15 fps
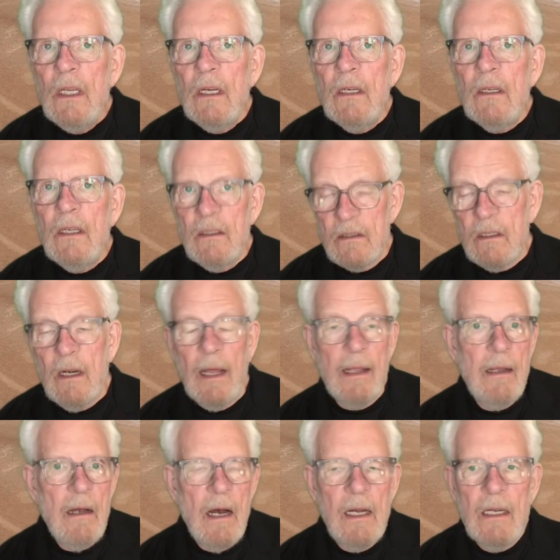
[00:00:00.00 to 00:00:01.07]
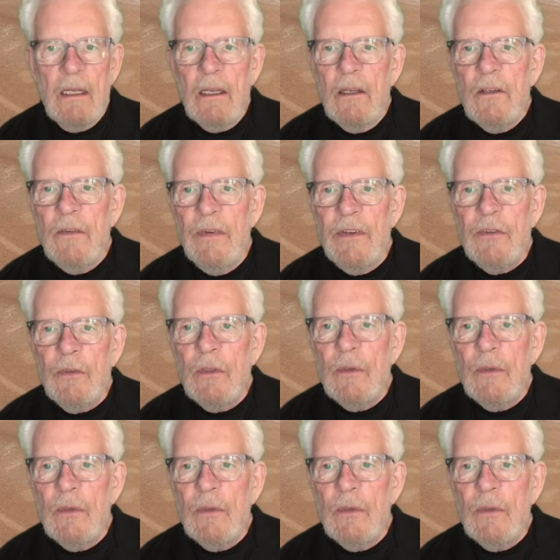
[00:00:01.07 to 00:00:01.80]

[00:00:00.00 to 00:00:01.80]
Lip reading: is an iconic individual